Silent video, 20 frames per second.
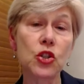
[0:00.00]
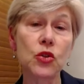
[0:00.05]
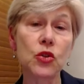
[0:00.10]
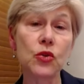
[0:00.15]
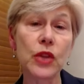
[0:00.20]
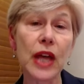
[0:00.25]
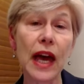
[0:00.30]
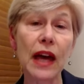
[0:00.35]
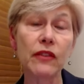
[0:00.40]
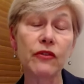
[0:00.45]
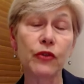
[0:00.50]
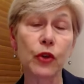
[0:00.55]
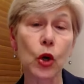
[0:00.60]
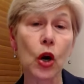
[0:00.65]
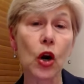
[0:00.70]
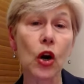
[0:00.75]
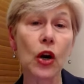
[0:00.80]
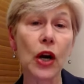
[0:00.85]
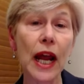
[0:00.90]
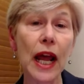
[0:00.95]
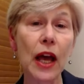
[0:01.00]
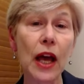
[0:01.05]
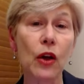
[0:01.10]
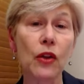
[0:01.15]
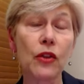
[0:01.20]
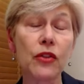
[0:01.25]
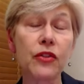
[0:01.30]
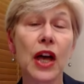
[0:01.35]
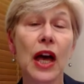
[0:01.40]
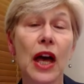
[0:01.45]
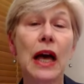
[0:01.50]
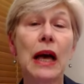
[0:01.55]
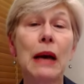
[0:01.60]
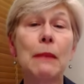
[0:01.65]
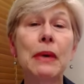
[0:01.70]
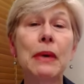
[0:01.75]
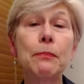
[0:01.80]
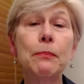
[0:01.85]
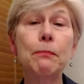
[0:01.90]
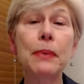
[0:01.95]
do that for our health,
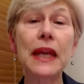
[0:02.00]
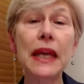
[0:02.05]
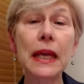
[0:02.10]
but